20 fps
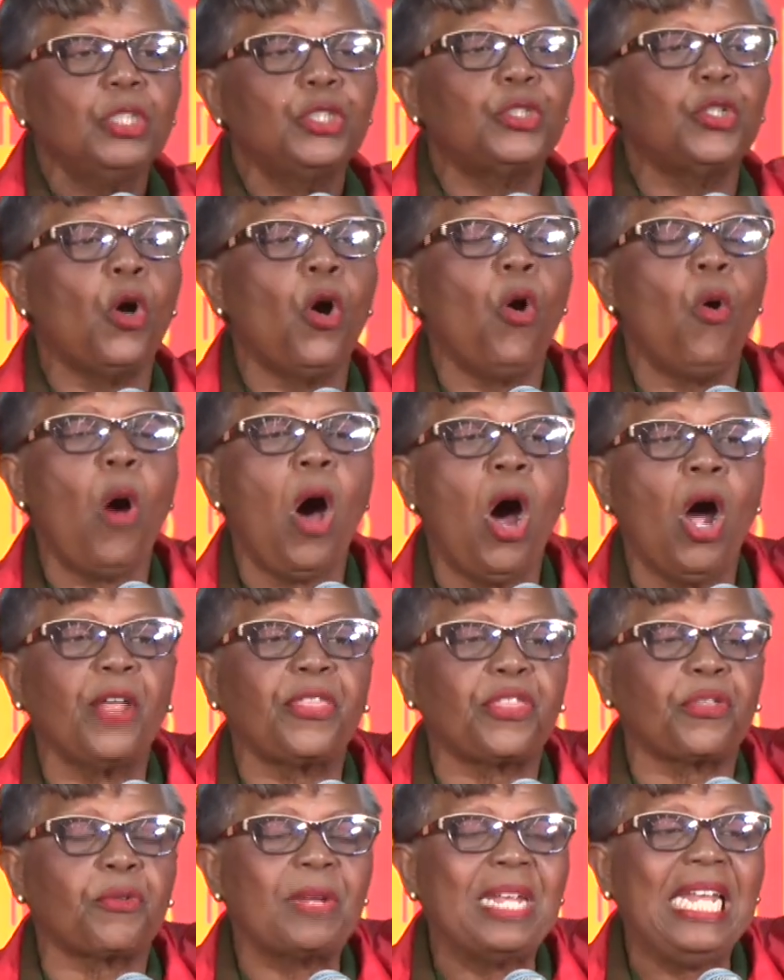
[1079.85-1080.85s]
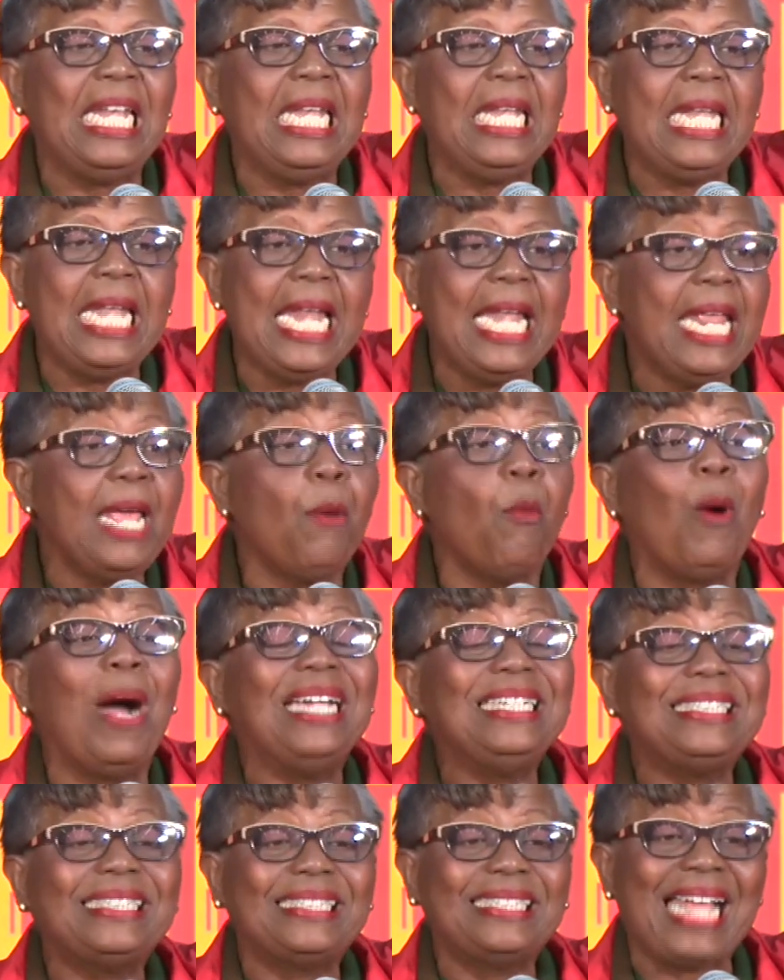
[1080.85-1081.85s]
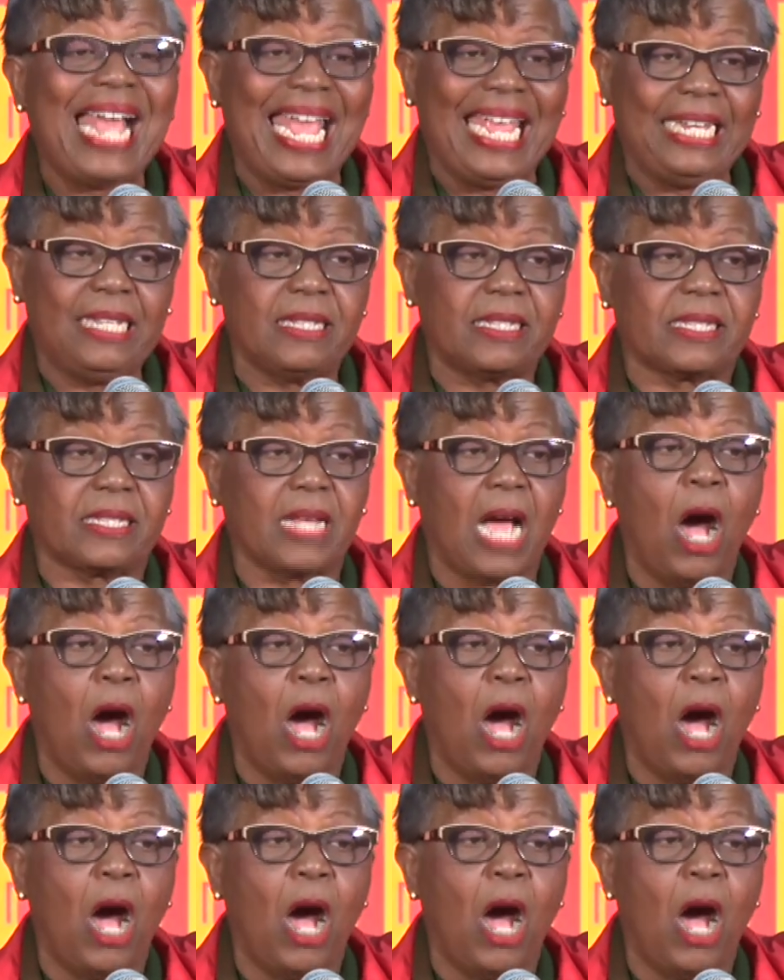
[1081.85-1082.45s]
2 or 3 lily white tanks.